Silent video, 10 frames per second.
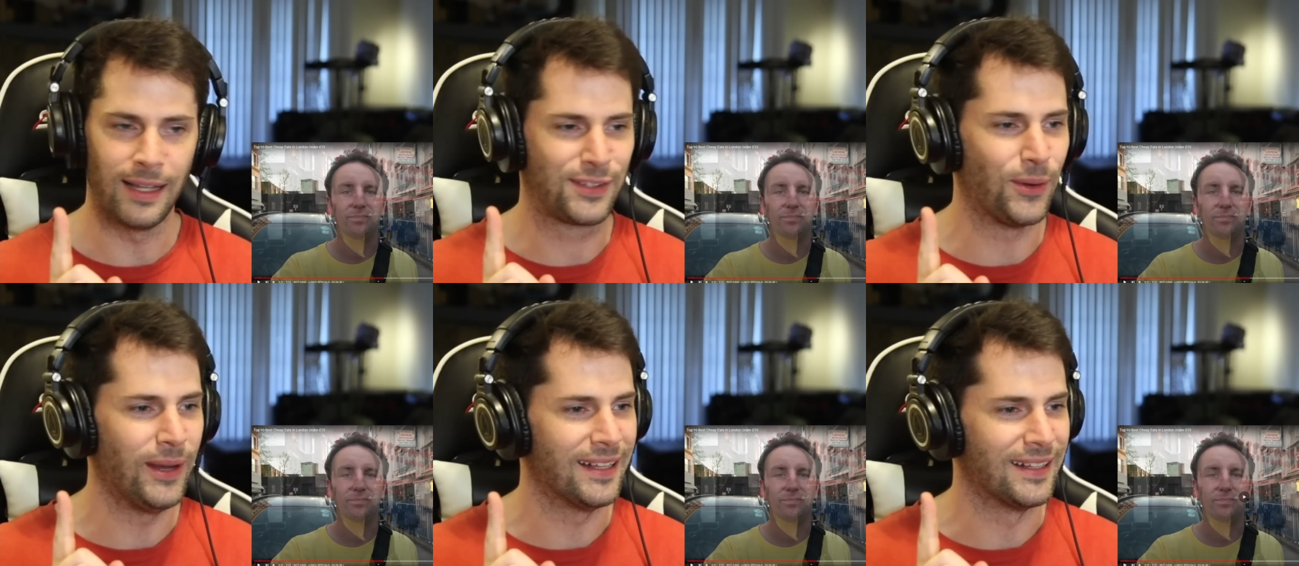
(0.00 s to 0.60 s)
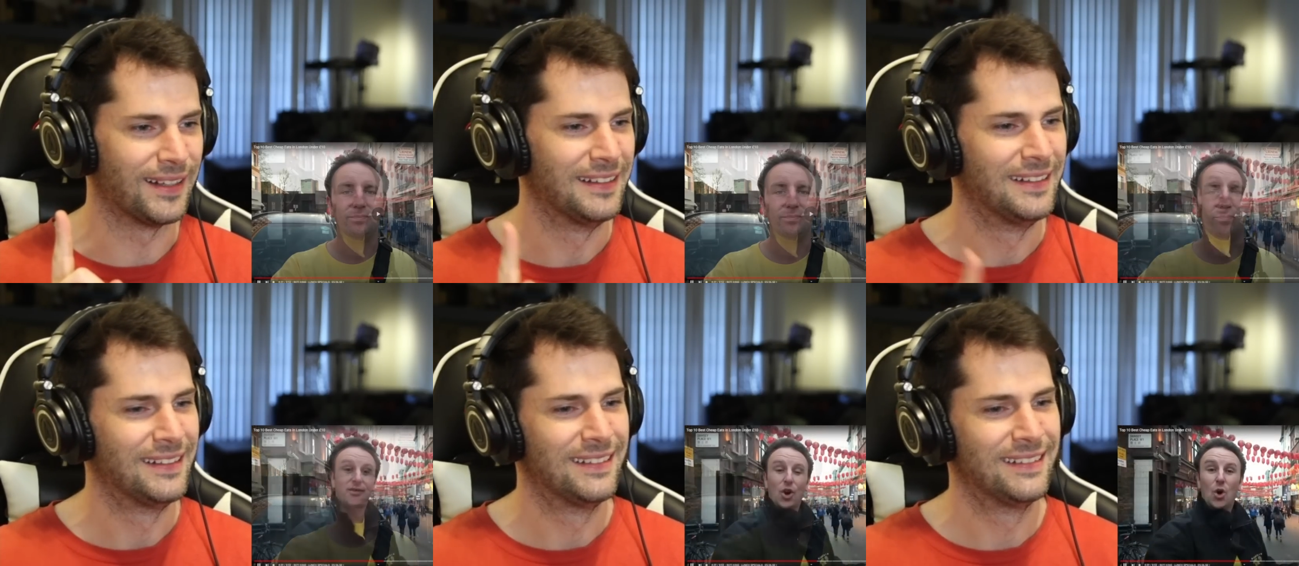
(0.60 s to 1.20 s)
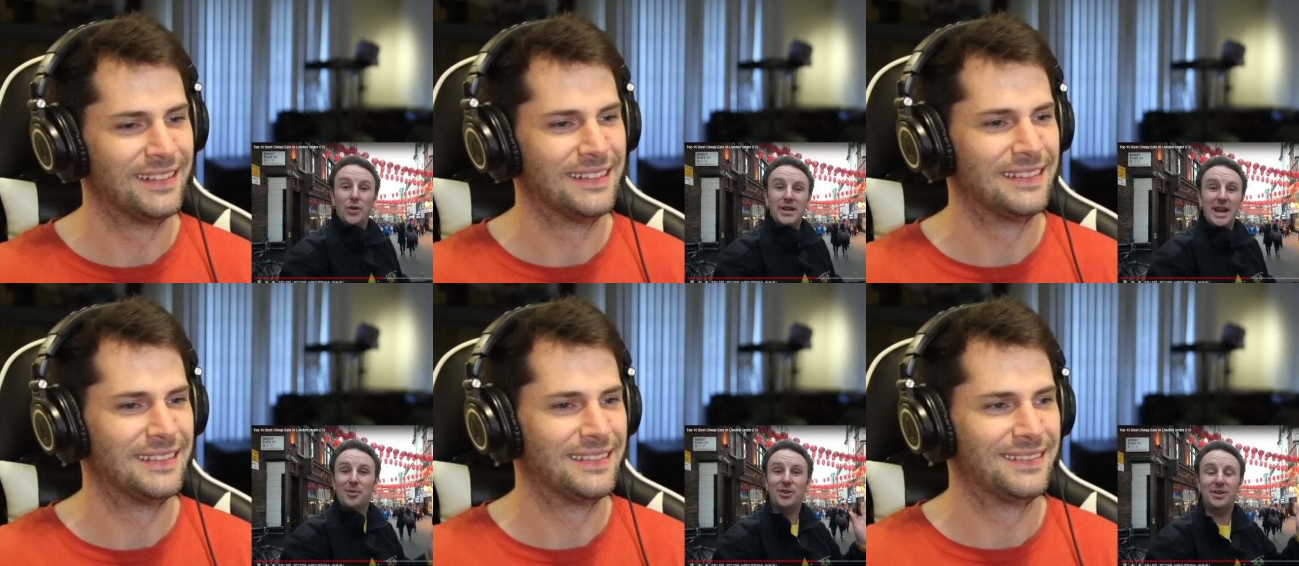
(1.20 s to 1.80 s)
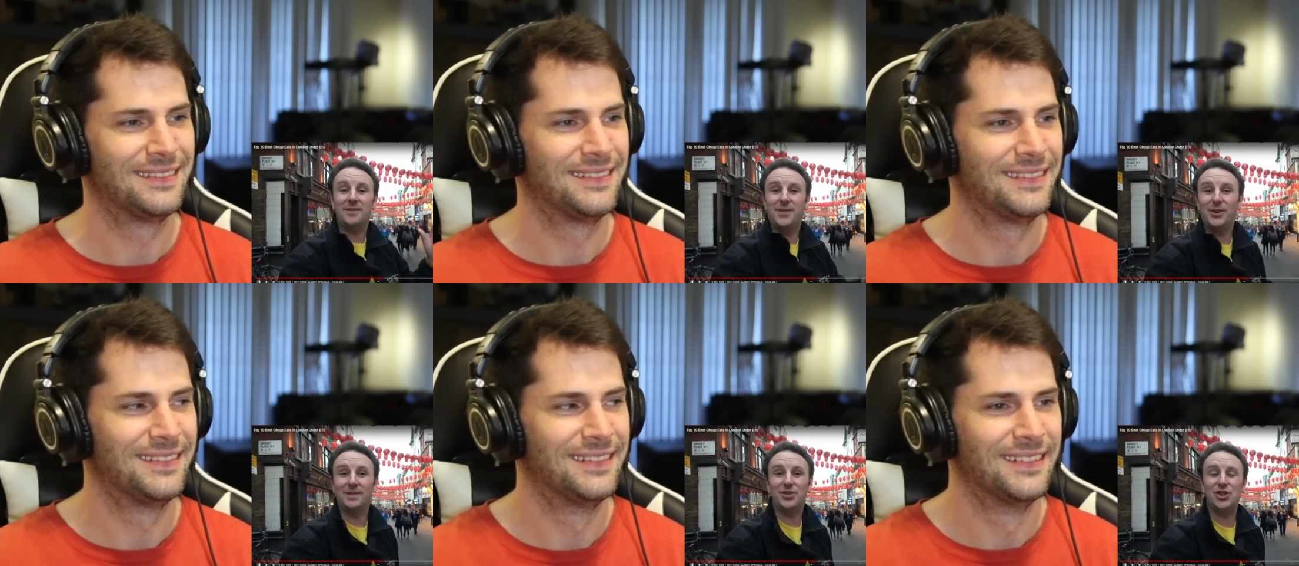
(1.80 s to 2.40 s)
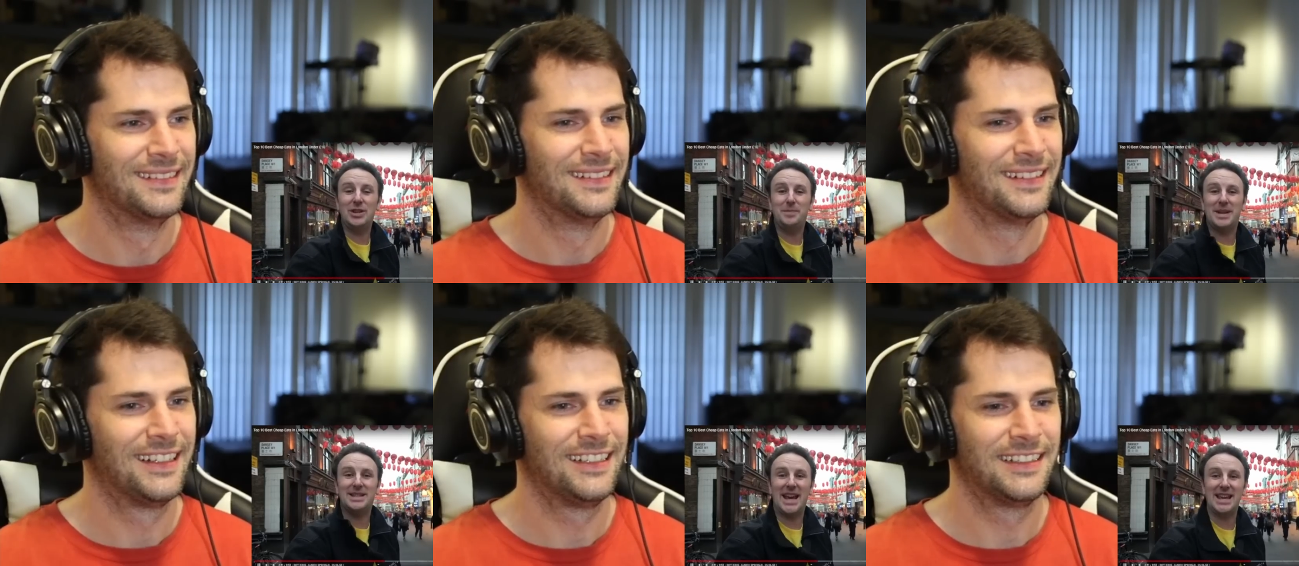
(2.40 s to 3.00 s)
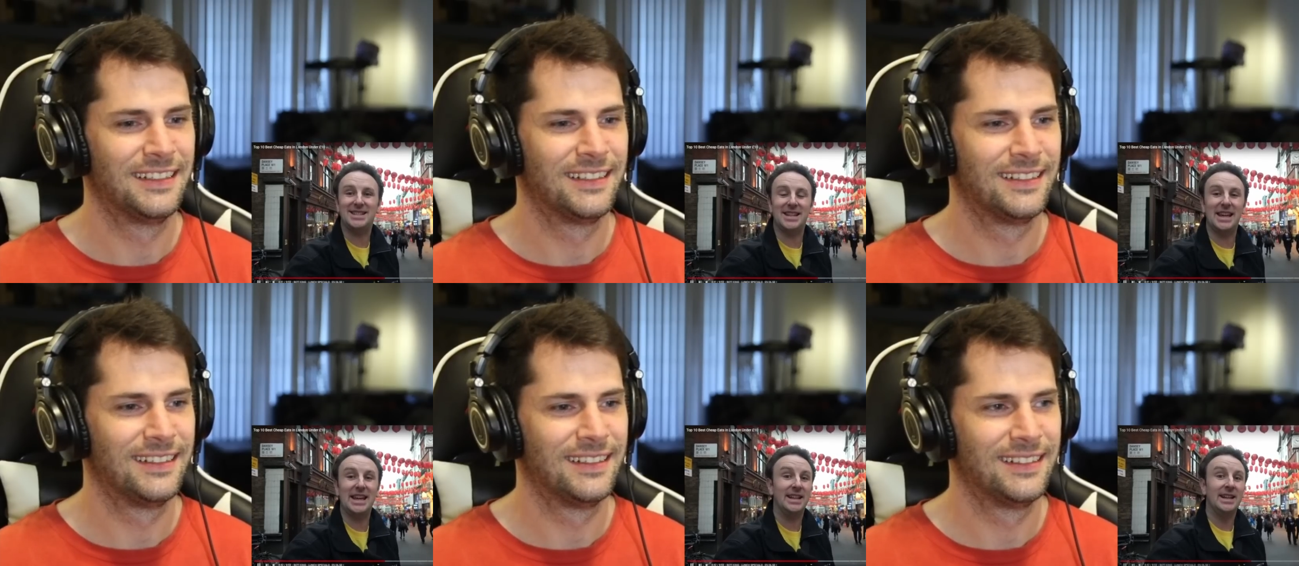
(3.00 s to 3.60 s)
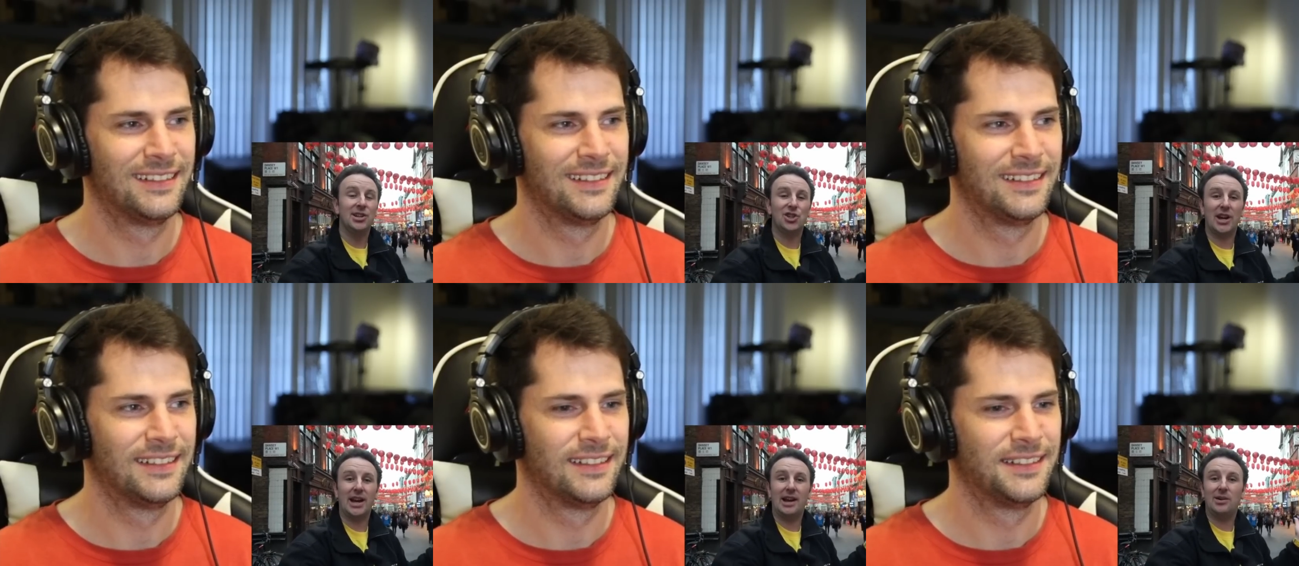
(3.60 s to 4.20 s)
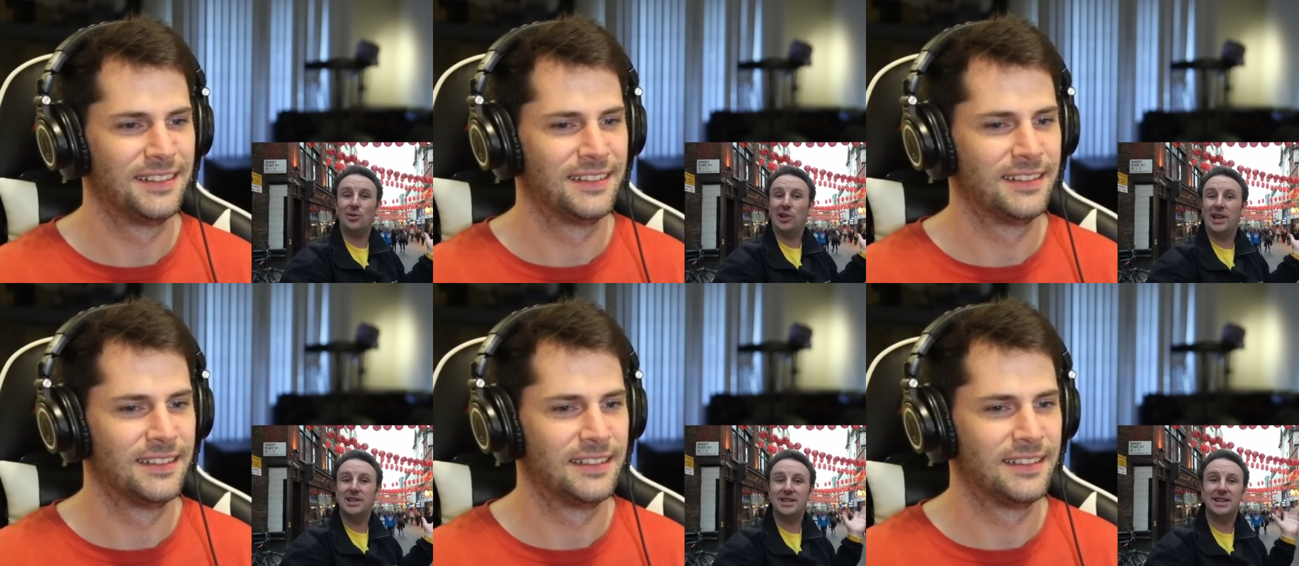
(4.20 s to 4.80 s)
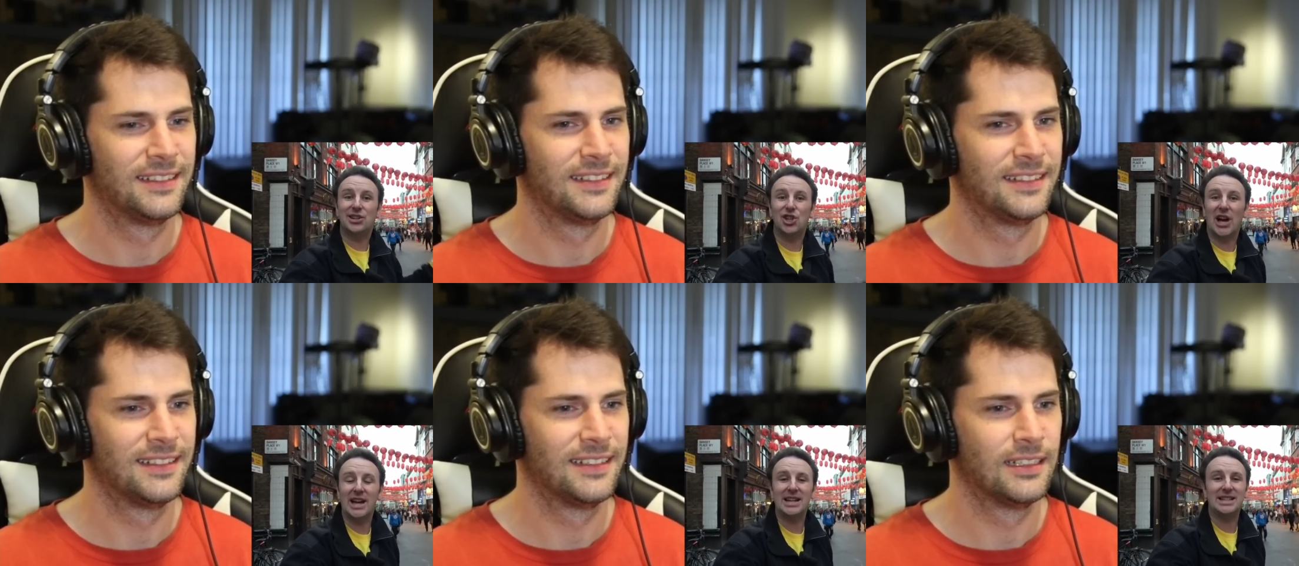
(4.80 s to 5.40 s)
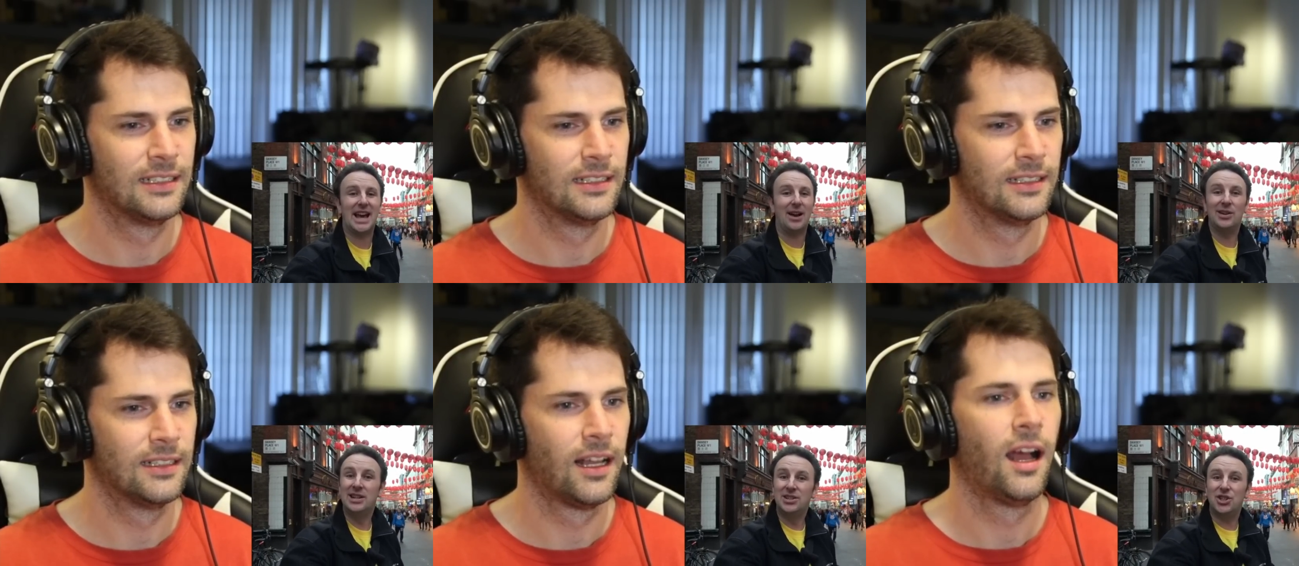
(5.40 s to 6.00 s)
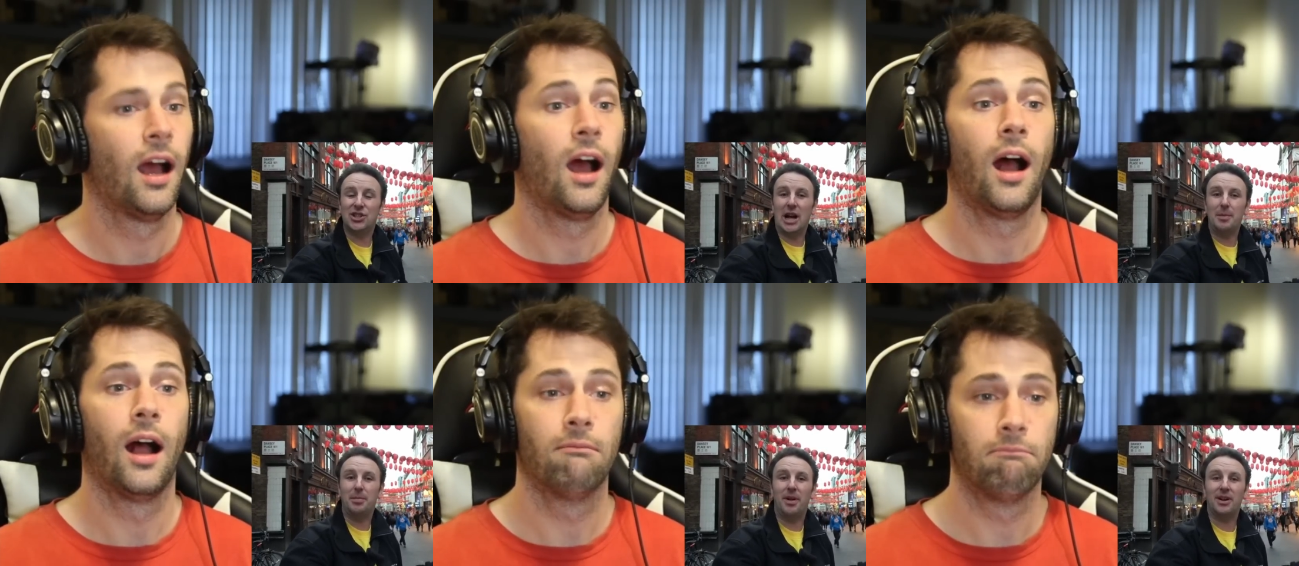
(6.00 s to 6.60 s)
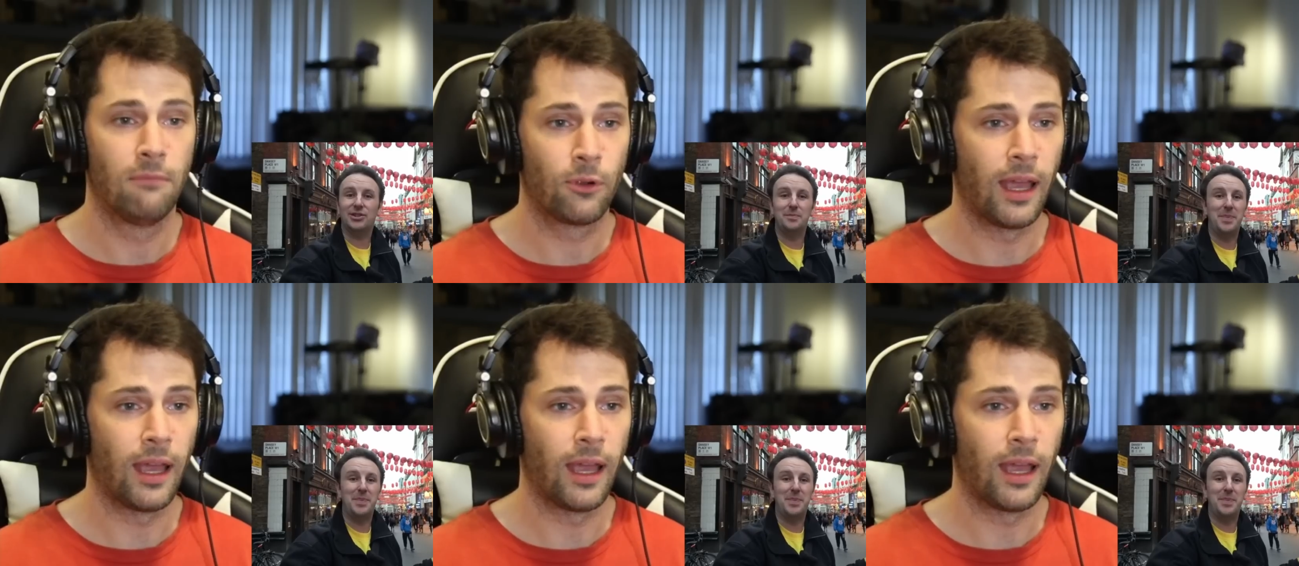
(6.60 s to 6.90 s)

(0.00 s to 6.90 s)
Speaker 1: as well.
Speaker 2: For a whole neighborhood full of cheap and tasty eats, check out London's Chinatown. Just a couple blocks from